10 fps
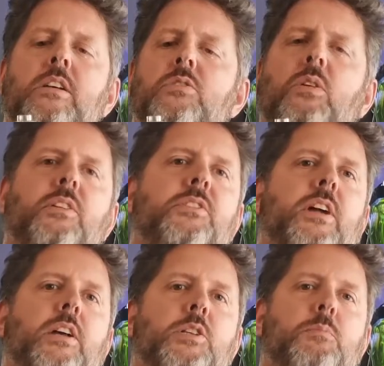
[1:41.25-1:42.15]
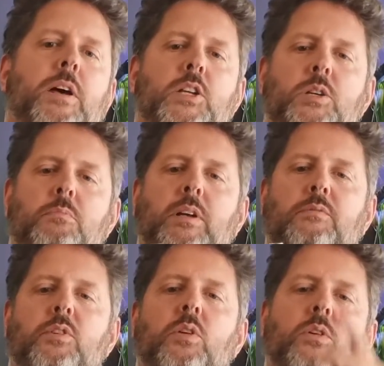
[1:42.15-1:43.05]
It's not a train smash,
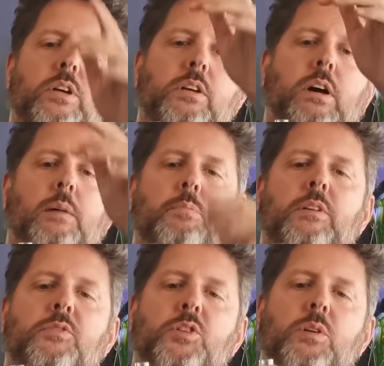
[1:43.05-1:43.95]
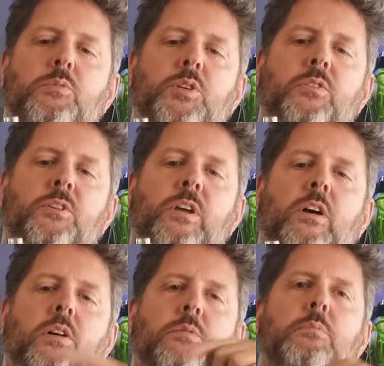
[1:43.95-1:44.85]
but the longer your uplift tubes usually
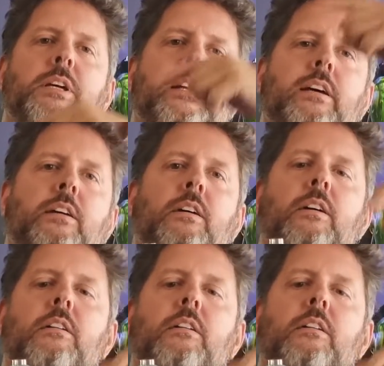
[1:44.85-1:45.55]
are, the better